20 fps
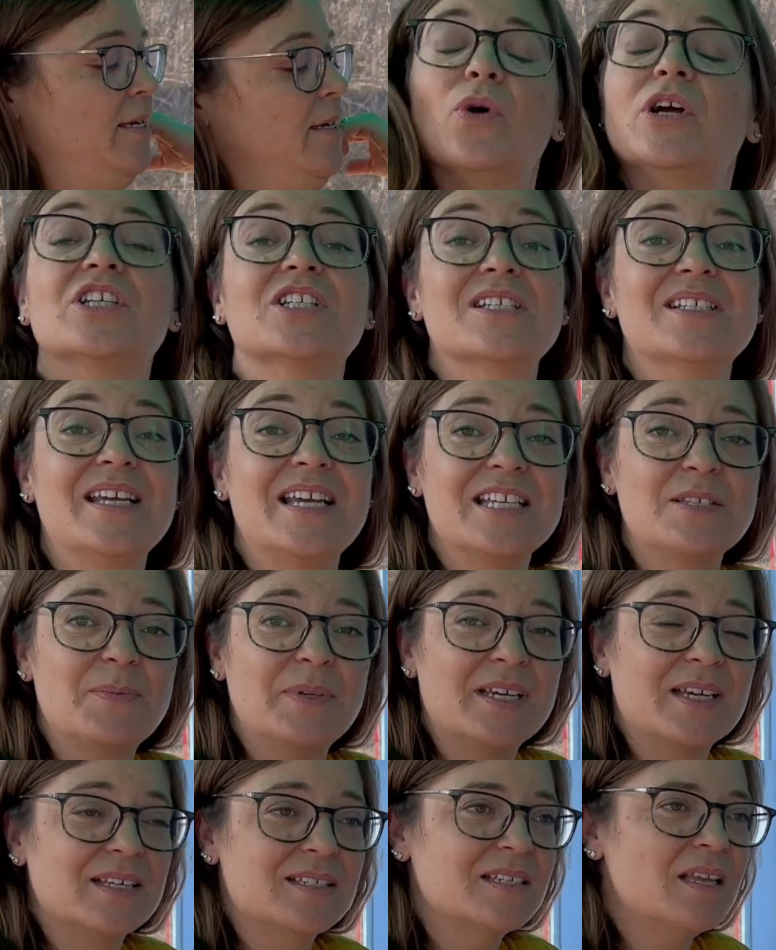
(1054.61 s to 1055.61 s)
which is nice
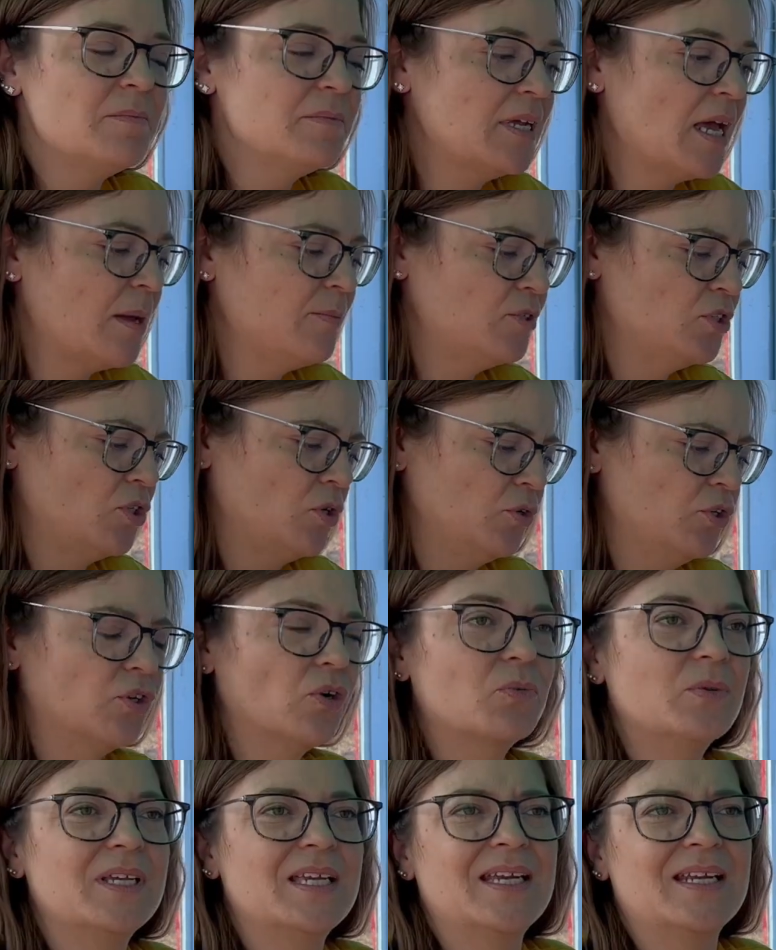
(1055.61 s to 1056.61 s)
because sometimes, you know, you're
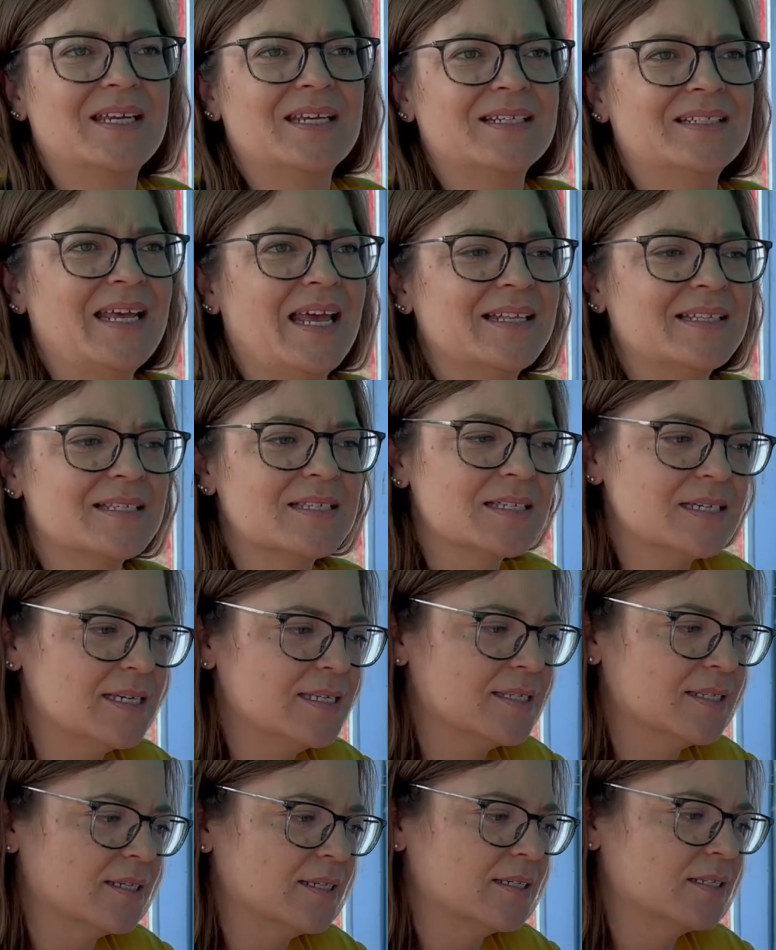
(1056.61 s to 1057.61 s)
only getting 10 seeds
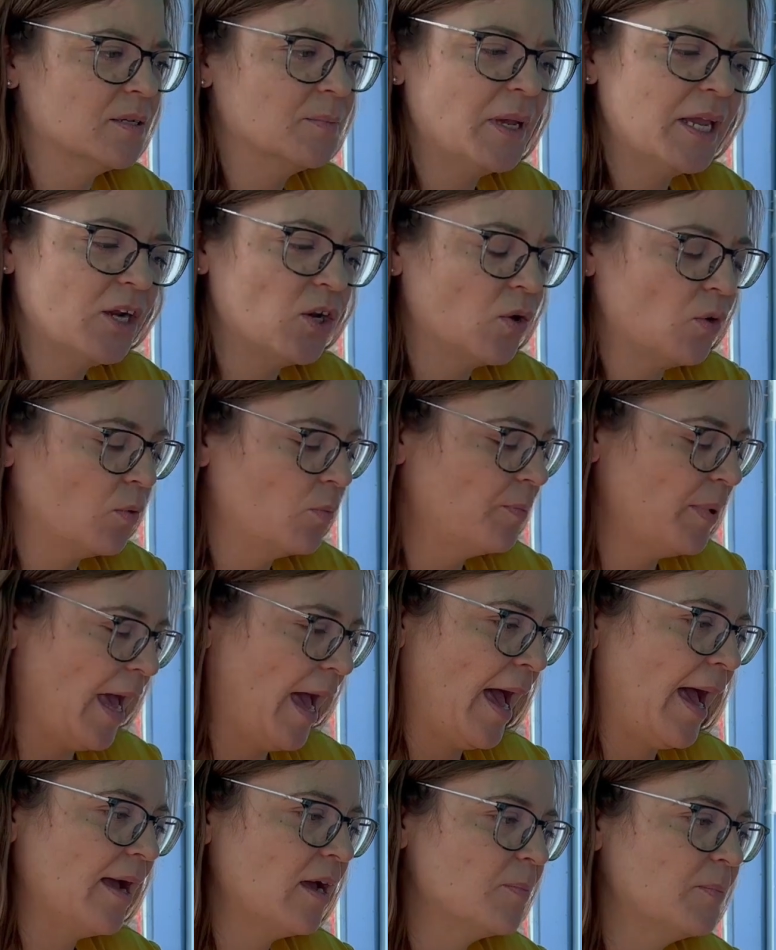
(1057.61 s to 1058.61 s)
in a tomato pack,